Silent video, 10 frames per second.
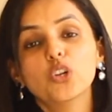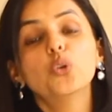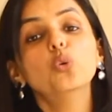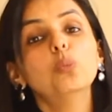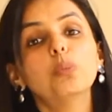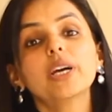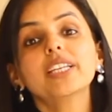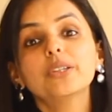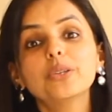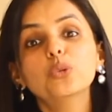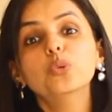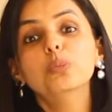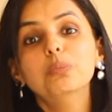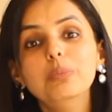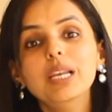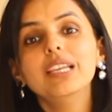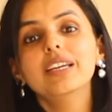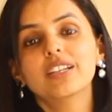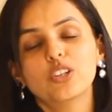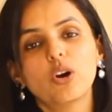$2.2
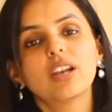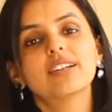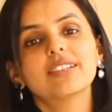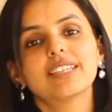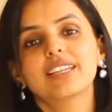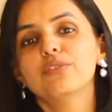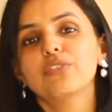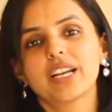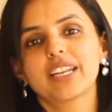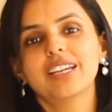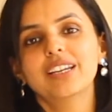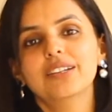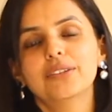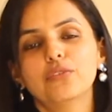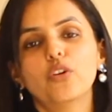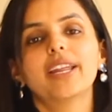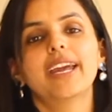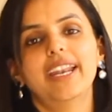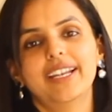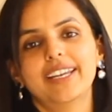billion in funding for
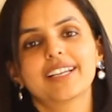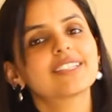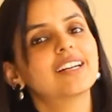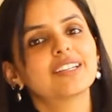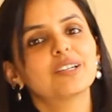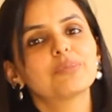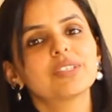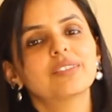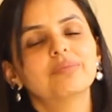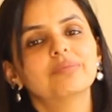Edtech startups.